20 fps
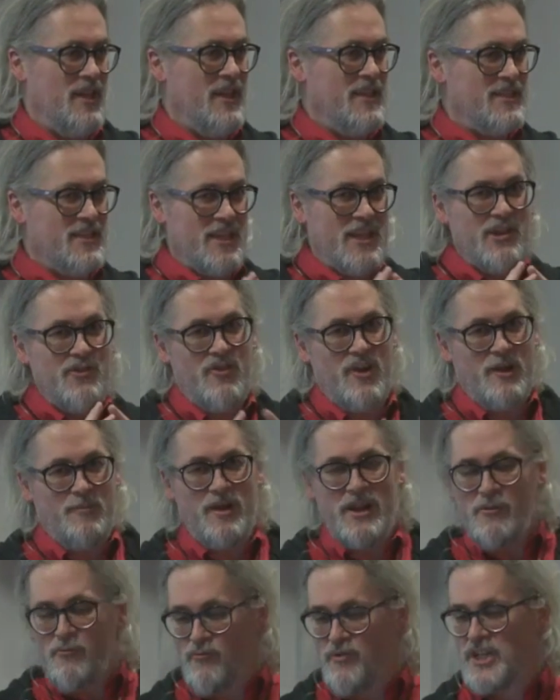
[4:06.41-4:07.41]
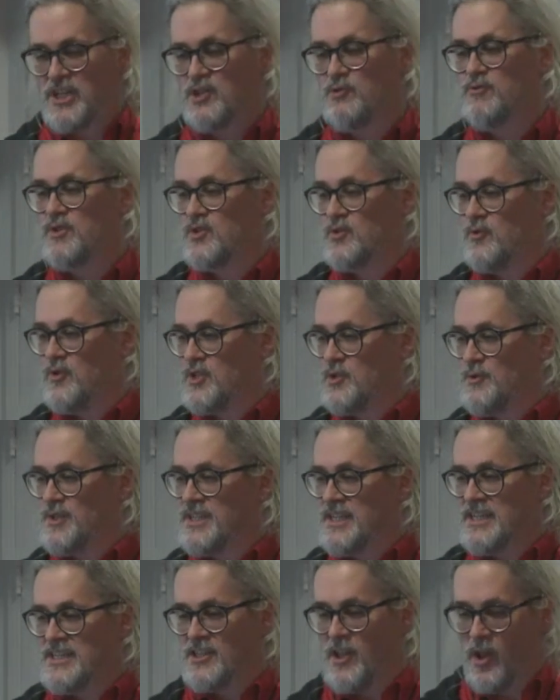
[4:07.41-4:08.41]
It's an incredibly rich resource
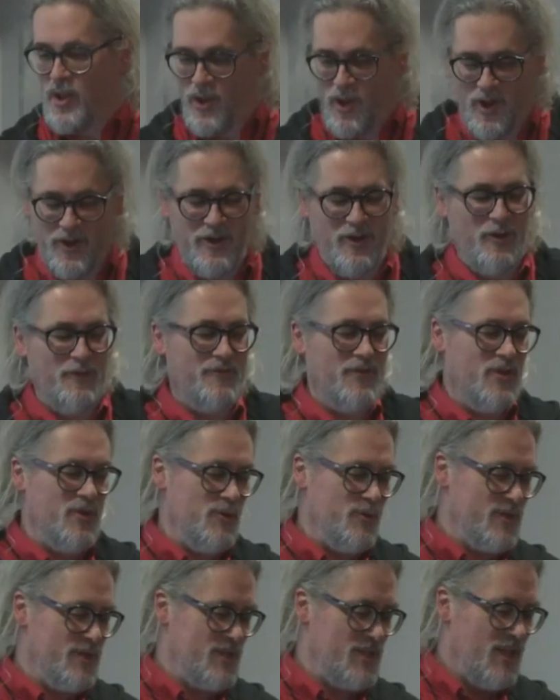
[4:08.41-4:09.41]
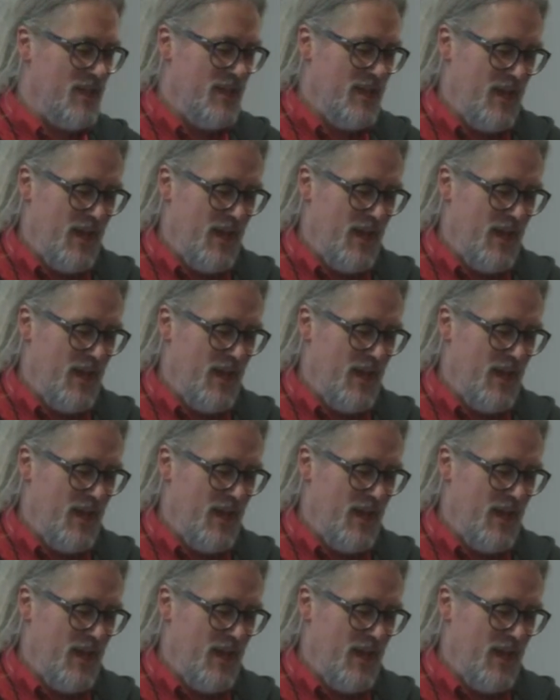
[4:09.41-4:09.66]
which gets a lot of use,